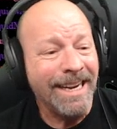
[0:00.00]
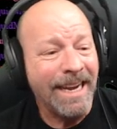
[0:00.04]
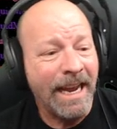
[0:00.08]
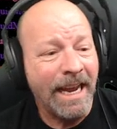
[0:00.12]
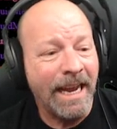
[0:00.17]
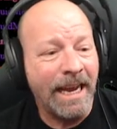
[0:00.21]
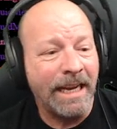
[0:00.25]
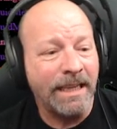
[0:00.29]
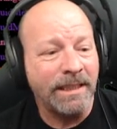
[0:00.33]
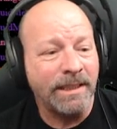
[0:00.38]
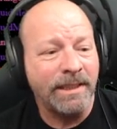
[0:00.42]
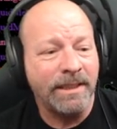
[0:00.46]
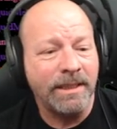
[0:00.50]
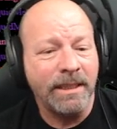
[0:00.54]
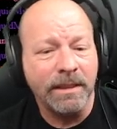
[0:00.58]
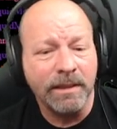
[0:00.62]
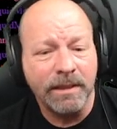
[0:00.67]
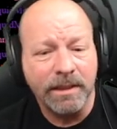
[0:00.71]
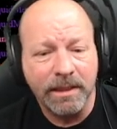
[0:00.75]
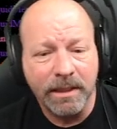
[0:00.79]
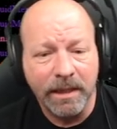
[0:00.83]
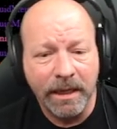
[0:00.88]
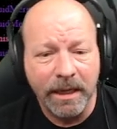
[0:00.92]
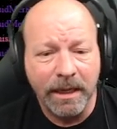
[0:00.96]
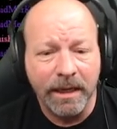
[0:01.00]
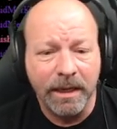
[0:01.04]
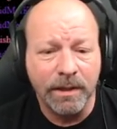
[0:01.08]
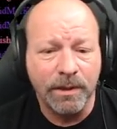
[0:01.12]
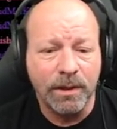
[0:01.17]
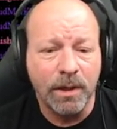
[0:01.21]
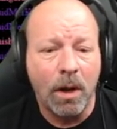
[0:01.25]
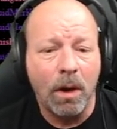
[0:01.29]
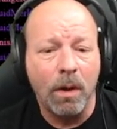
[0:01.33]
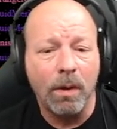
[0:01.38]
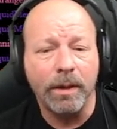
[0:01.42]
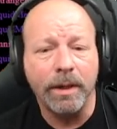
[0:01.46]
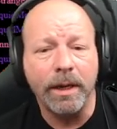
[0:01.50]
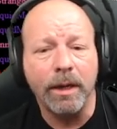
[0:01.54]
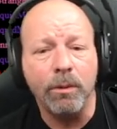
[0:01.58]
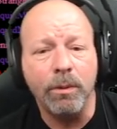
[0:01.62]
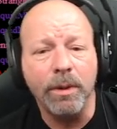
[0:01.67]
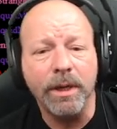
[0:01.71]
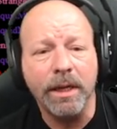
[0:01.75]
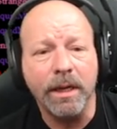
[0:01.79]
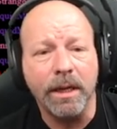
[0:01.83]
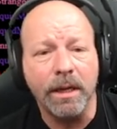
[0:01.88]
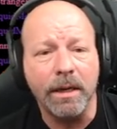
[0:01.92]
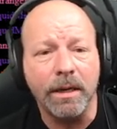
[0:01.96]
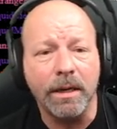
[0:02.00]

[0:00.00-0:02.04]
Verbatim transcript: And since it is a holiday weekend